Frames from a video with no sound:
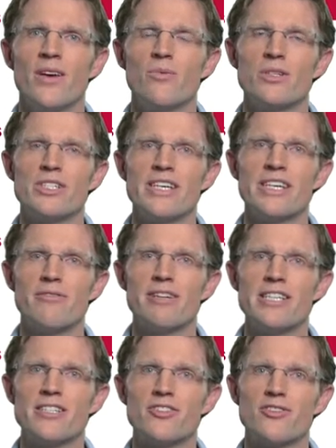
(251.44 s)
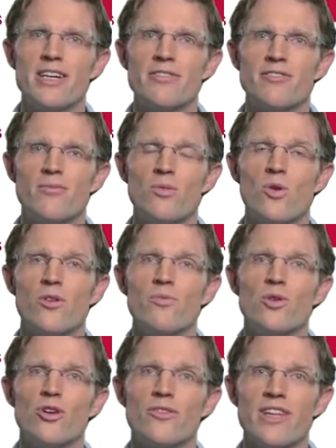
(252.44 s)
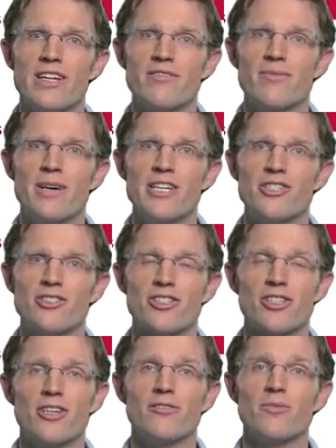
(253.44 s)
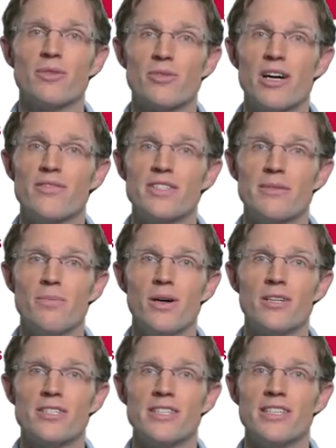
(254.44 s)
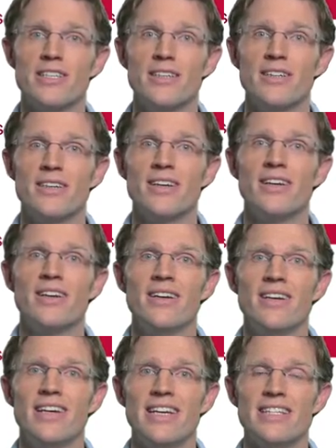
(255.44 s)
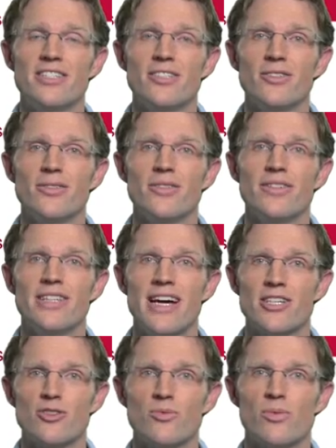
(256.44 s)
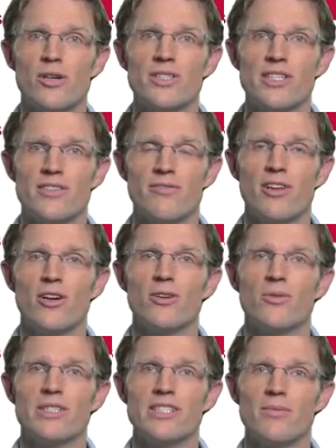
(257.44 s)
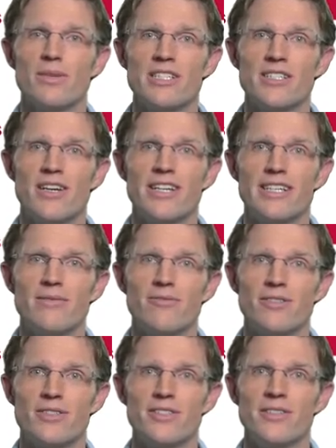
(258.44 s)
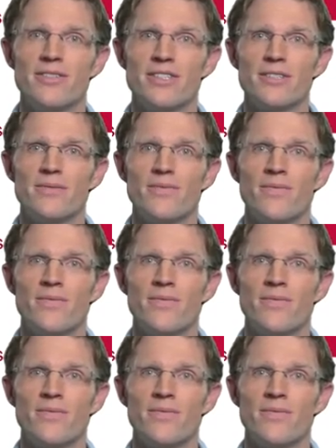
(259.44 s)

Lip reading: We're seeing a recent trend for more and more of that information to go from the privacy policy into the actual process flow when somebody's signing up for a service.